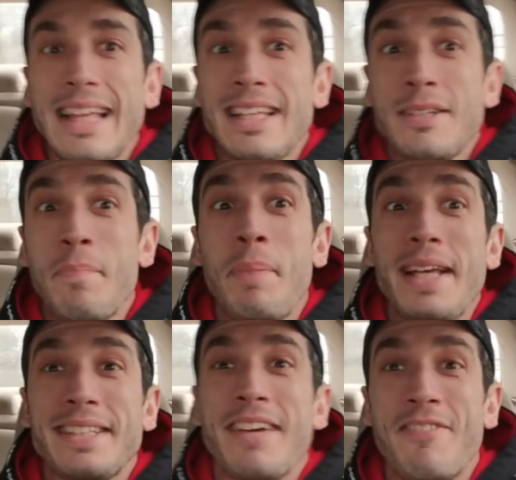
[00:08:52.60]
That's the
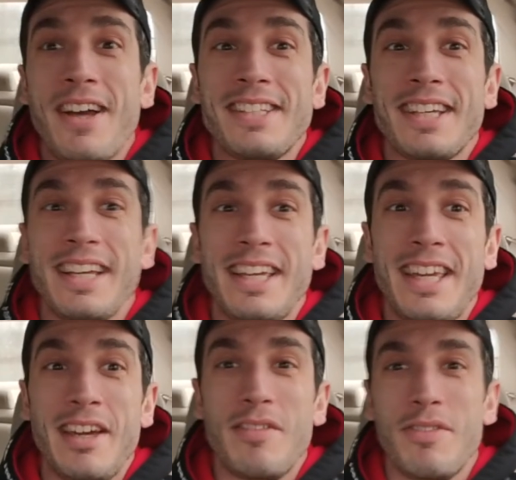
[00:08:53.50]
best advice I can
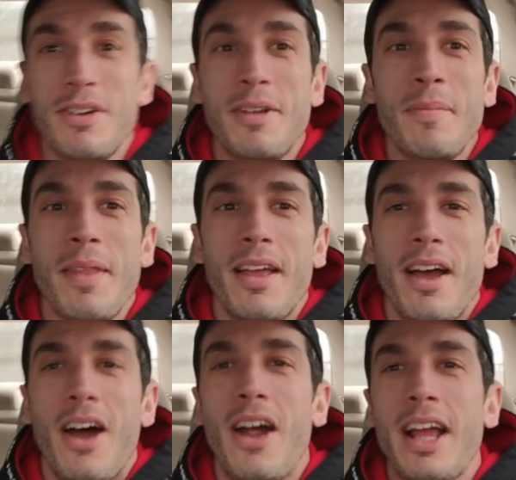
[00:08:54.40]
give.
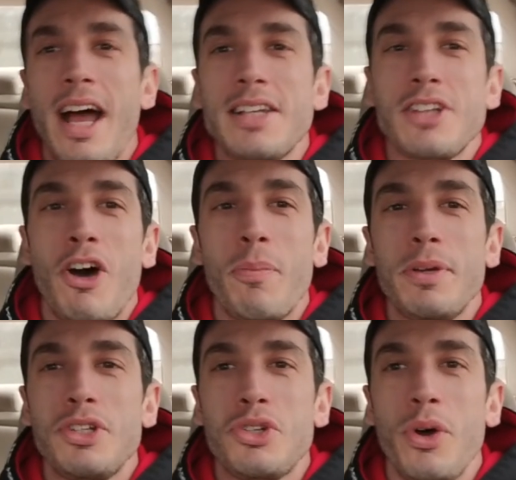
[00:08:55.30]
All right, guys, I hope
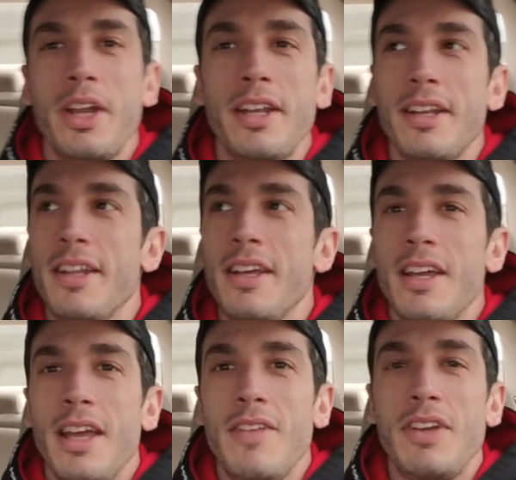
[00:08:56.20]
you enjoyed it.
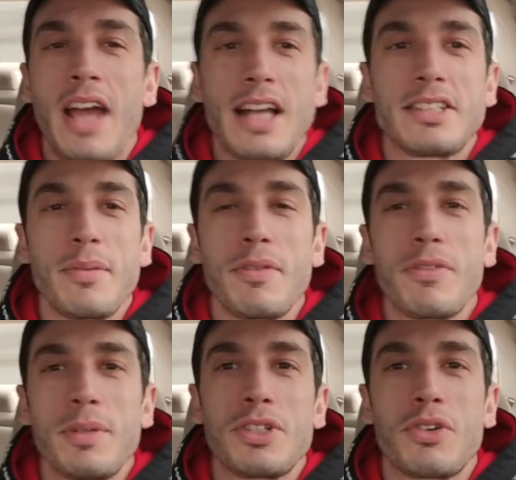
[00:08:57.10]
If you got something
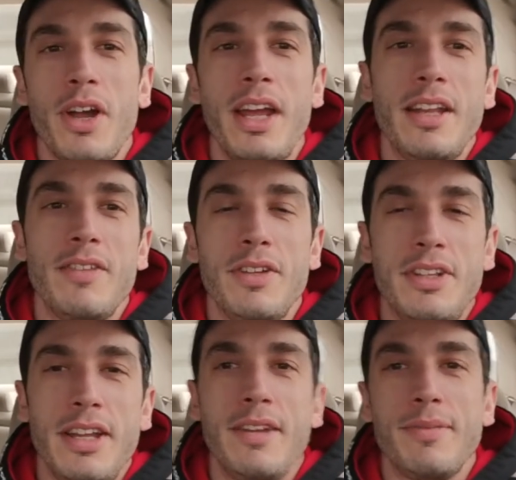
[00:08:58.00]
from this, great. If you
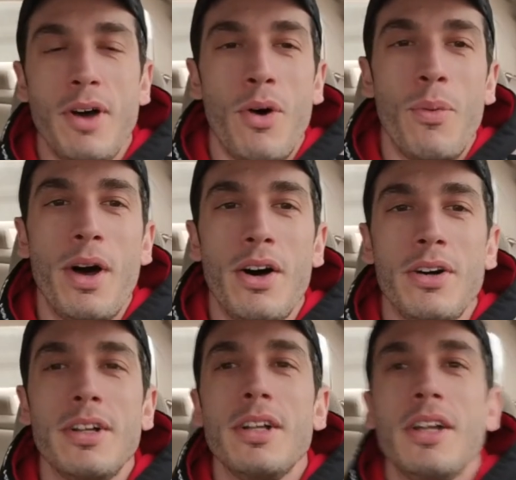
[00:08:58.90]
didn't, oh
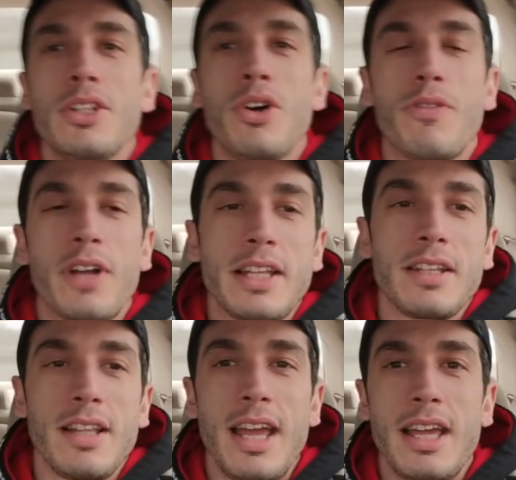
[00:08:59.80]
well. Don't forget
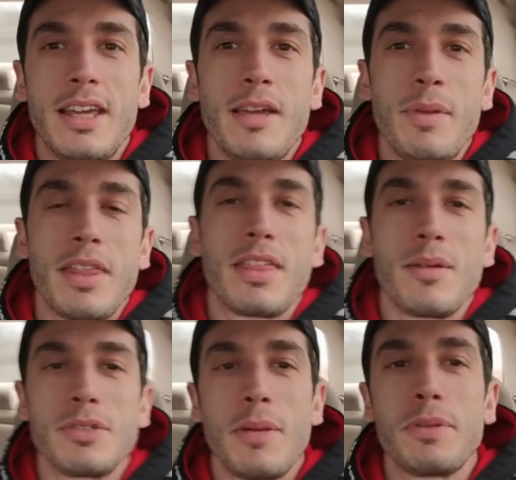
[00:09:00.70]
to like, give me a
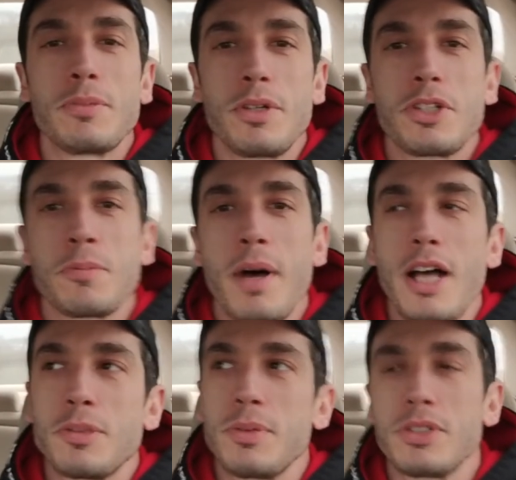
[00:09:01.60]
thumbs up as much as
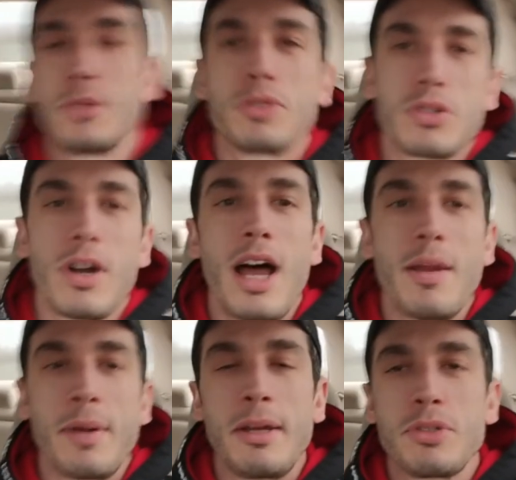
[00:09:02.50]
possible, and
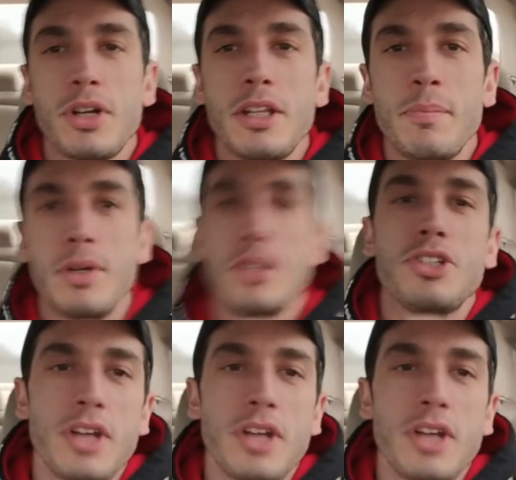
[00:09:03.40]
subscribe. I am trying to build the